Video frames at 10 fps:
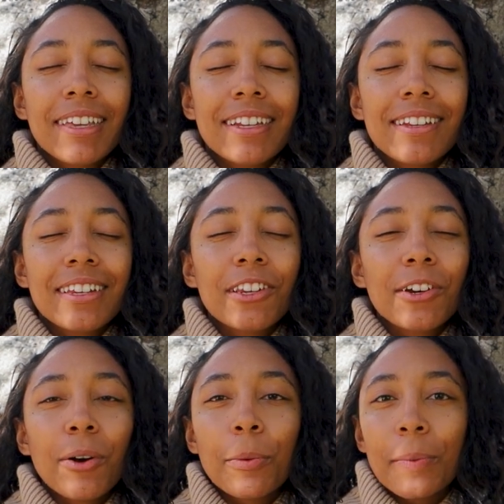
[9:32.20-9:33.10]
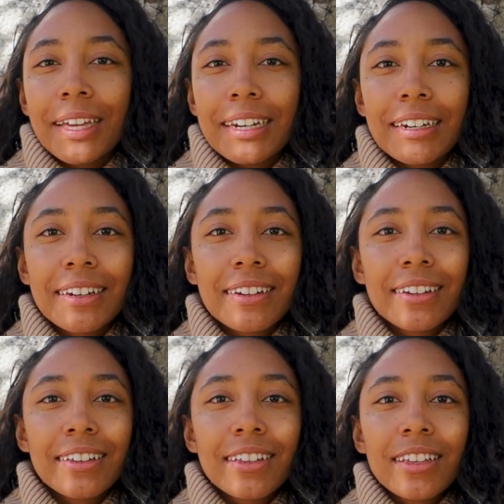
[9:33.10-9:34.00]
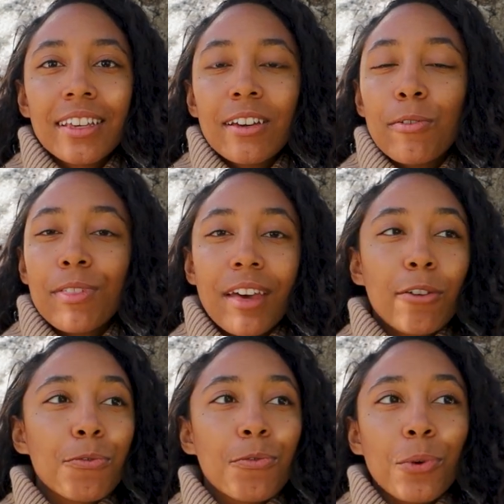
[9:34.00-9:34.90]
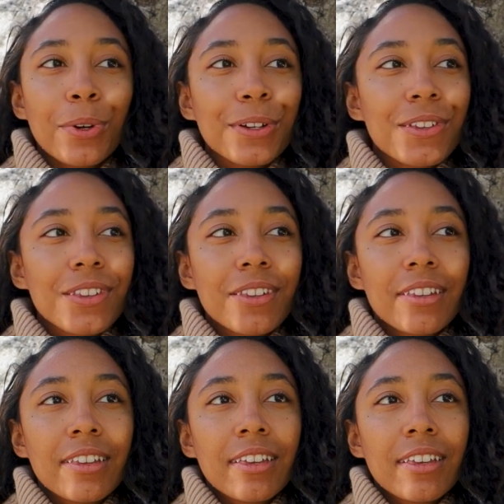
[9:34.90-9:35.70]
Continue to open without force.